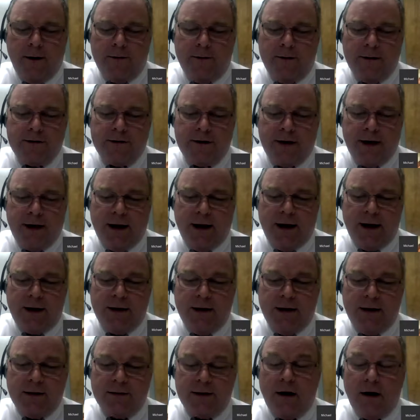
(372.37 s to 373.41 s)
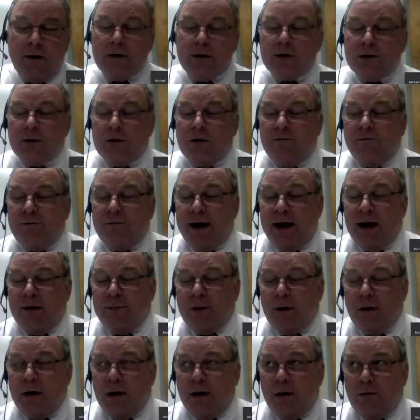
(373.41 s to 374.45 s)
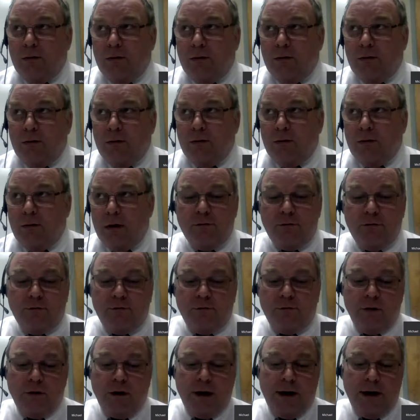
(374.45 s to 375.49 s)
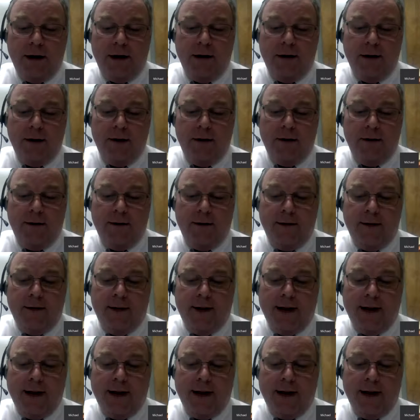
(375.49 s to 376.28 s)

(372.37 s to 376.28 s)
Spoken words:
This, again, is also available online for free,